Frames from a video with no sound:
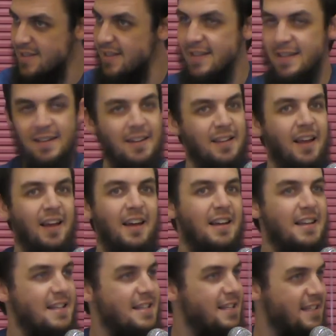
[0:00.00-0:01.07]
you're still
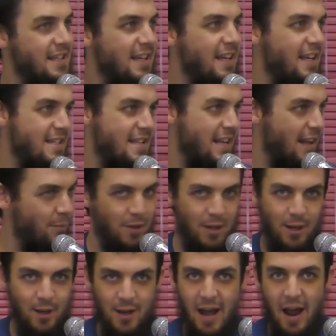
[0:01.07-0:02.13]
sitting here saying, I'm
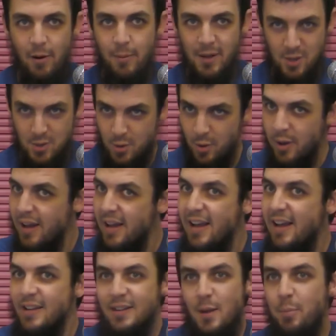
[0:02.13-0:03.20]
going to learn Arabic. So
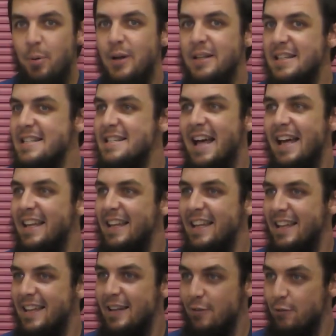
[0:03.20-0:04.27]
the point is that
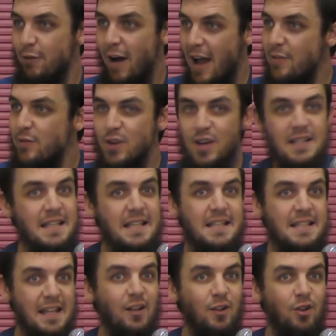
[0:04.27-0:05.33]
5 years
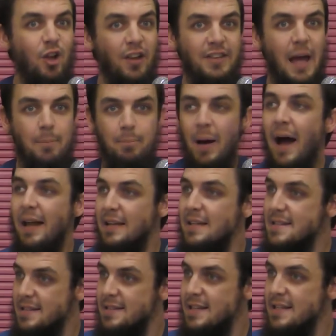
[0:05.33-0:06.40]
is still not that
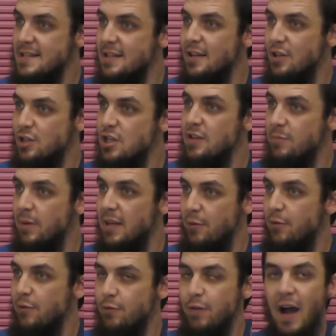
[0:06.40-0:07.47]
bad. It's a decent
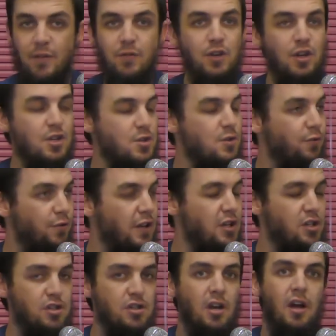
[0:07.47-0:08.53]
achievement. If in 5 years you
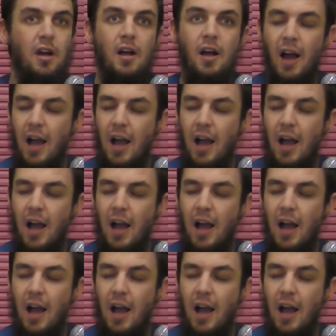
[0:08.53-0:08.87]
finish